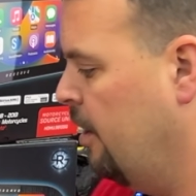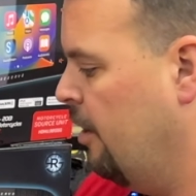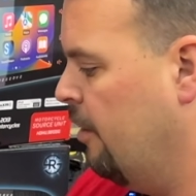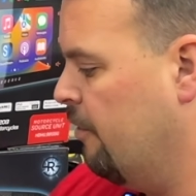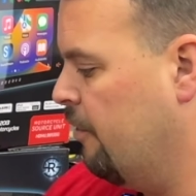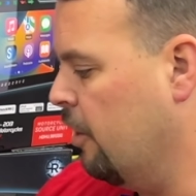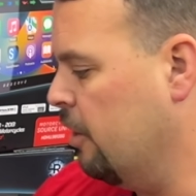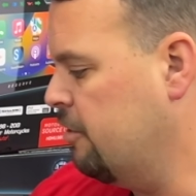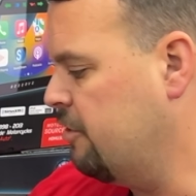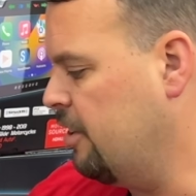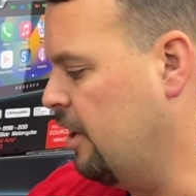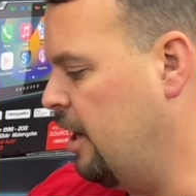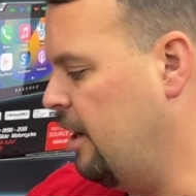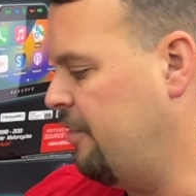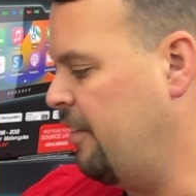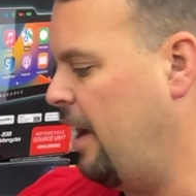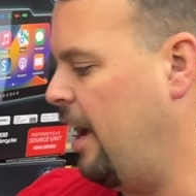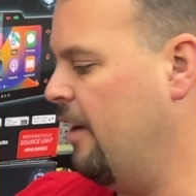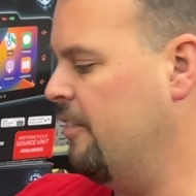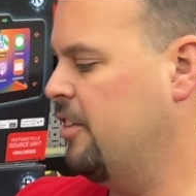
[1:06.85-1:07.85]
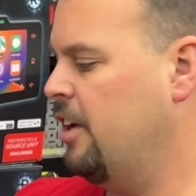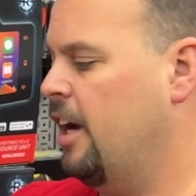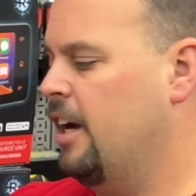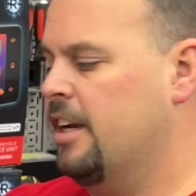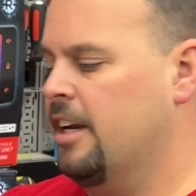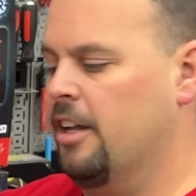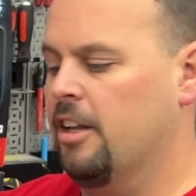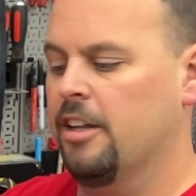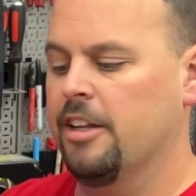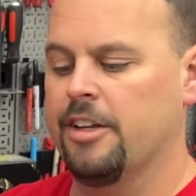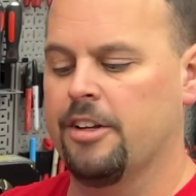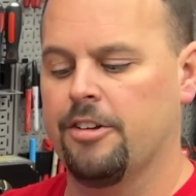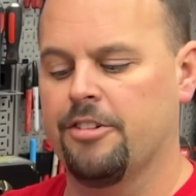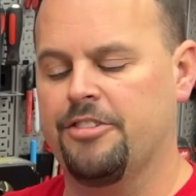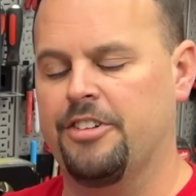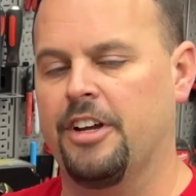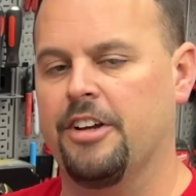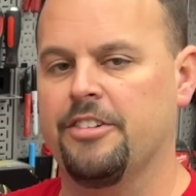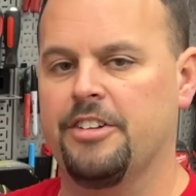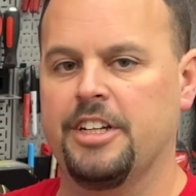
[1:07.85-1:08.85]
First off, I've got a little
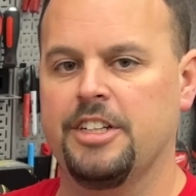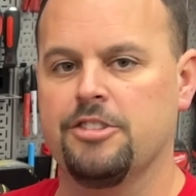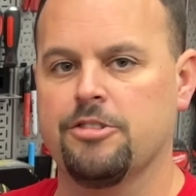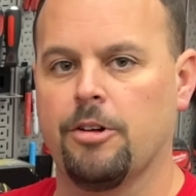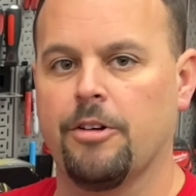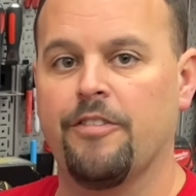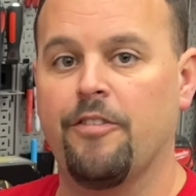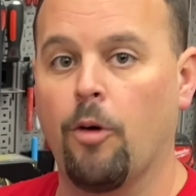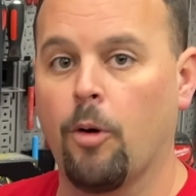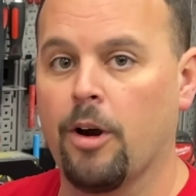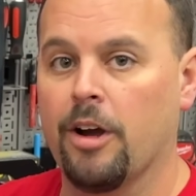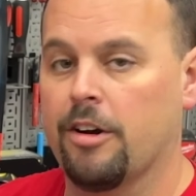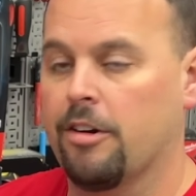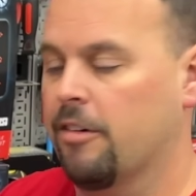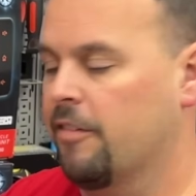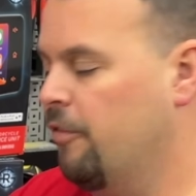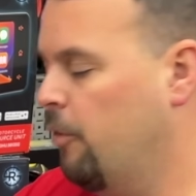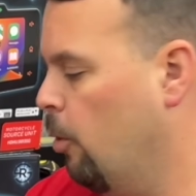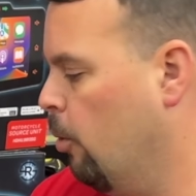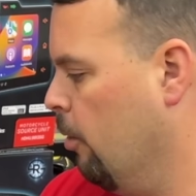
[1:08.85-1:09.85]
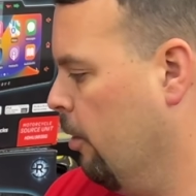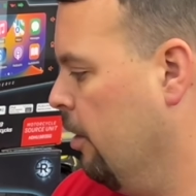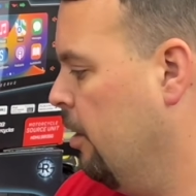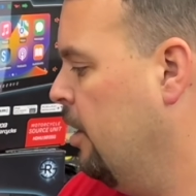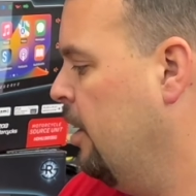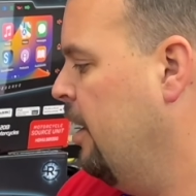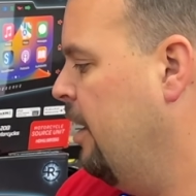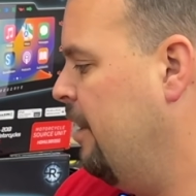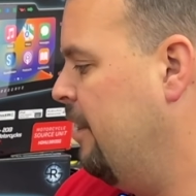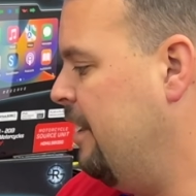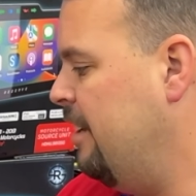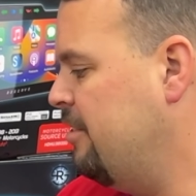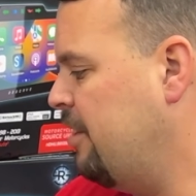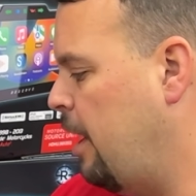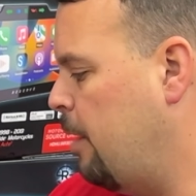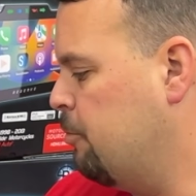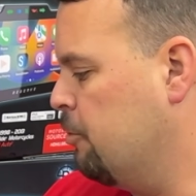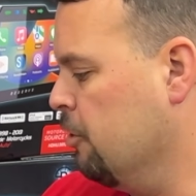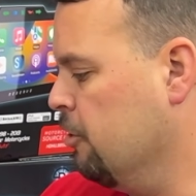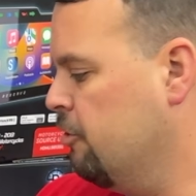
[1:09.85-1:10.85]
SounDigital 404. These
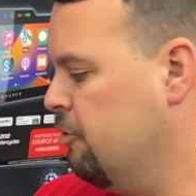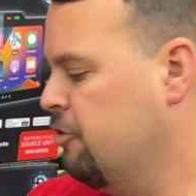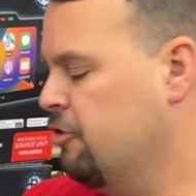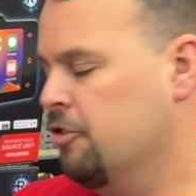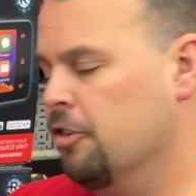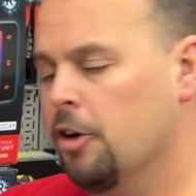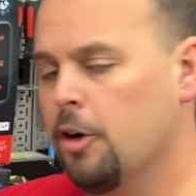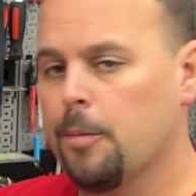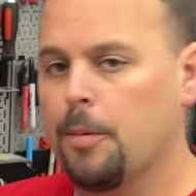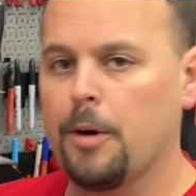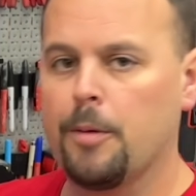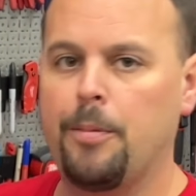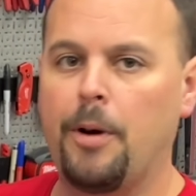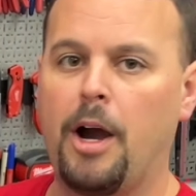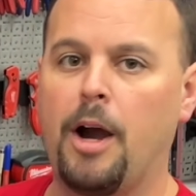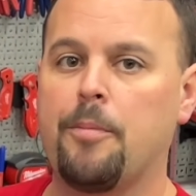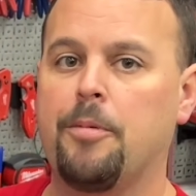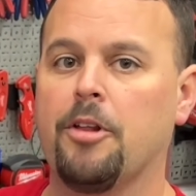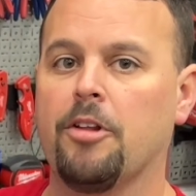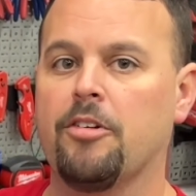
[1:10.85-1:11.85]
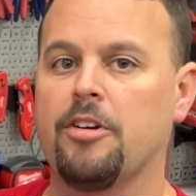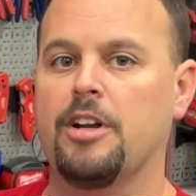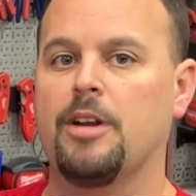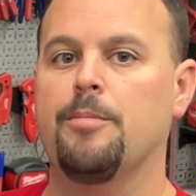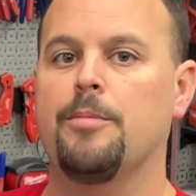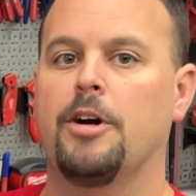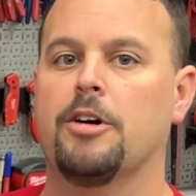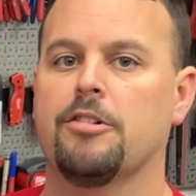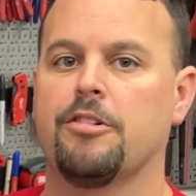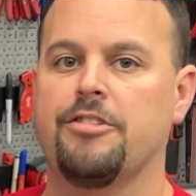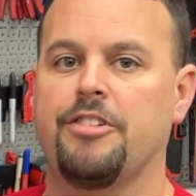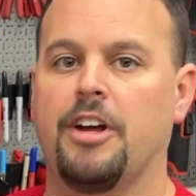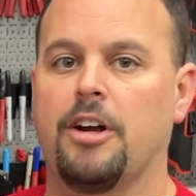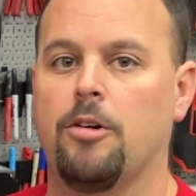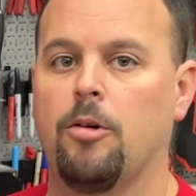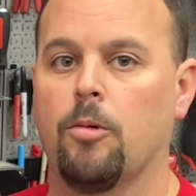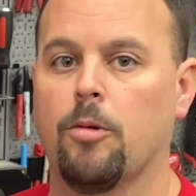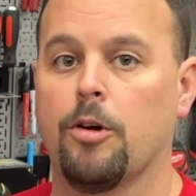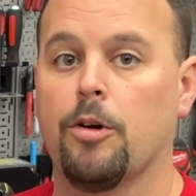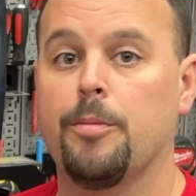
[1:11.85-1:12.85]
amps are super popular in the
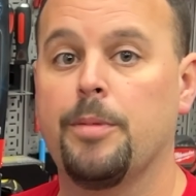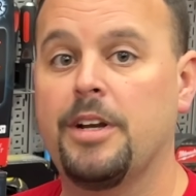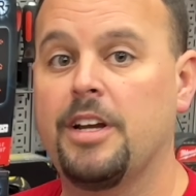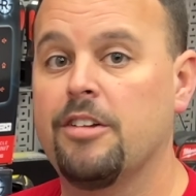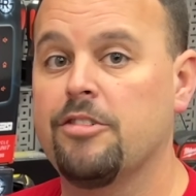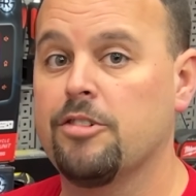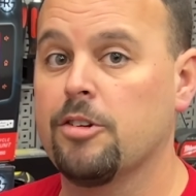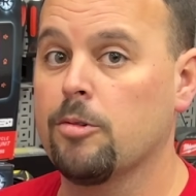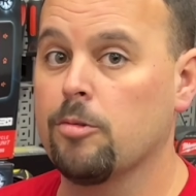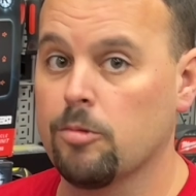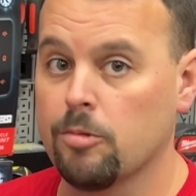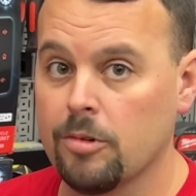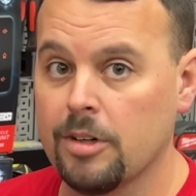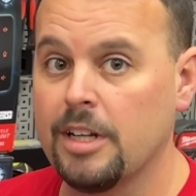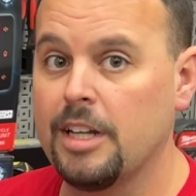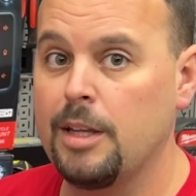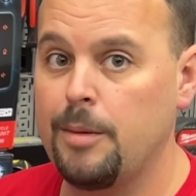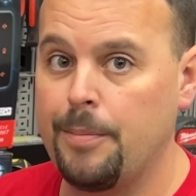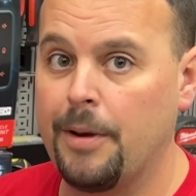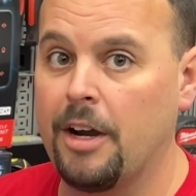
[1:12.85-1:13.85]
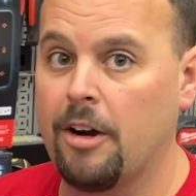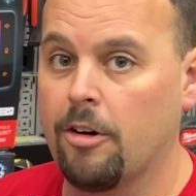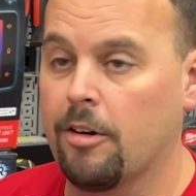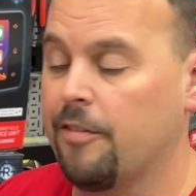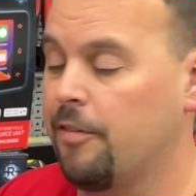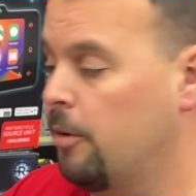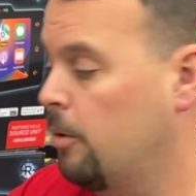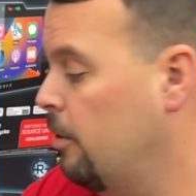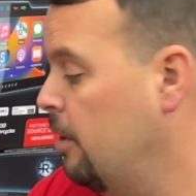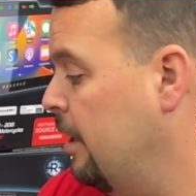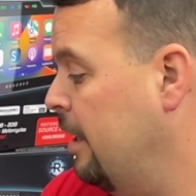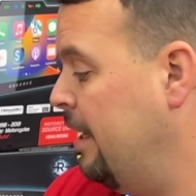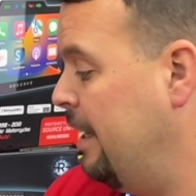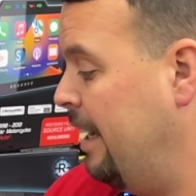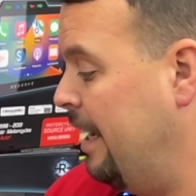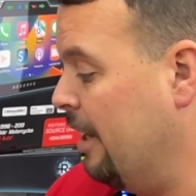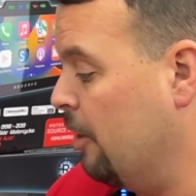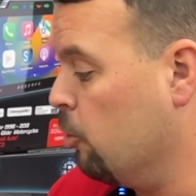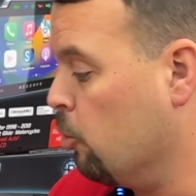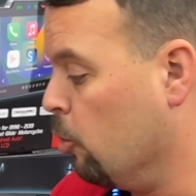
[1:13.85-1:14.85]
motorcycle world because they're really powerful
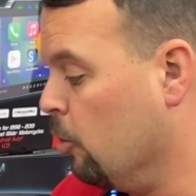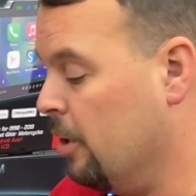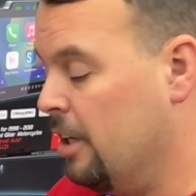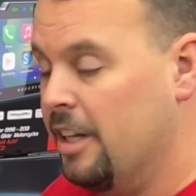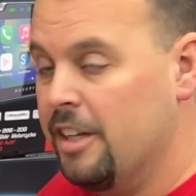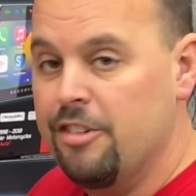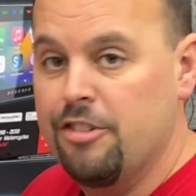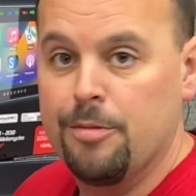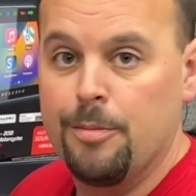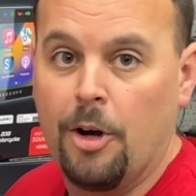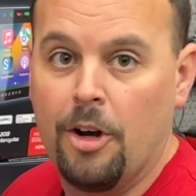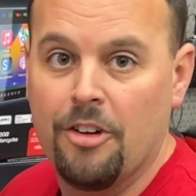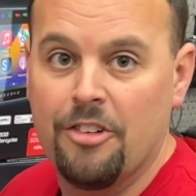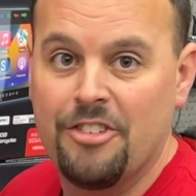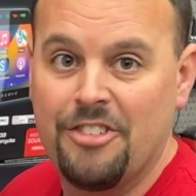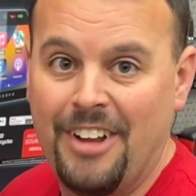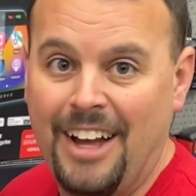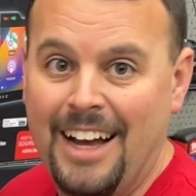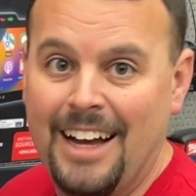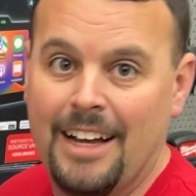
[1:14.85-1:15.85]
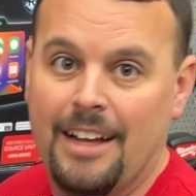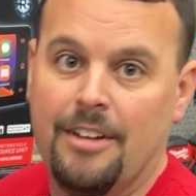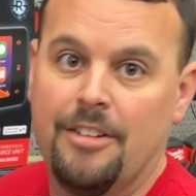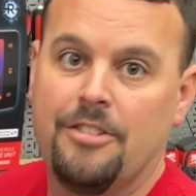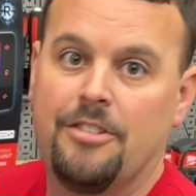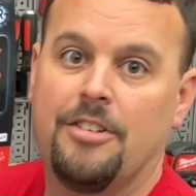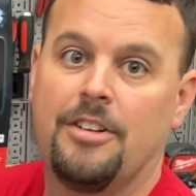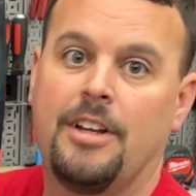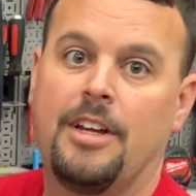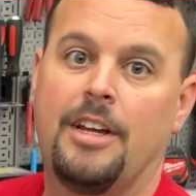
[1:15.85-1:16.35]
in a really small size.